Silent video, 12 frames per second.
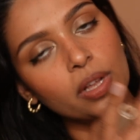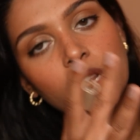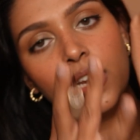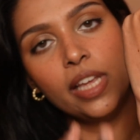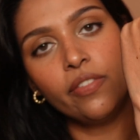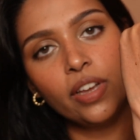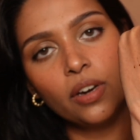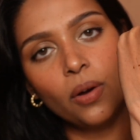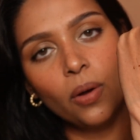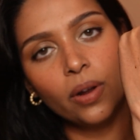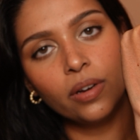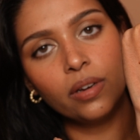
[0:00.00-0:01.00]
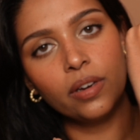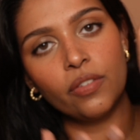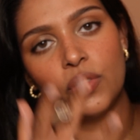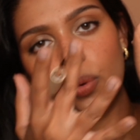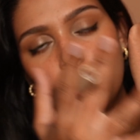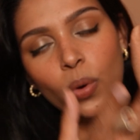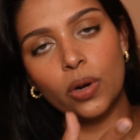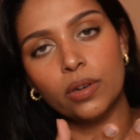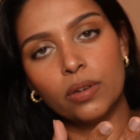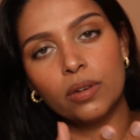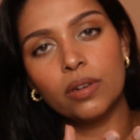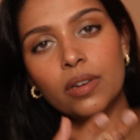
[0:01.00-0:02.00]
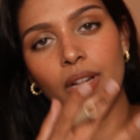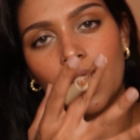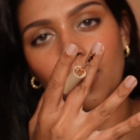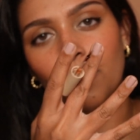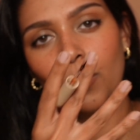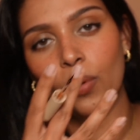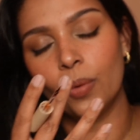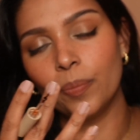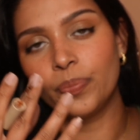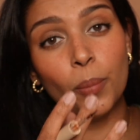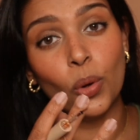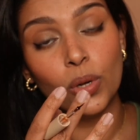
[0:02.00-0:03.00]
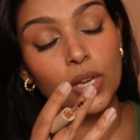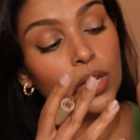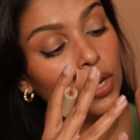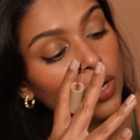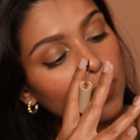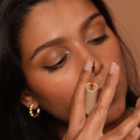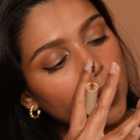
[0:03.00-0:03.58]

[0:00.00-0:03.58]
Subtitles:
can leave it on if you want like a more bolder look,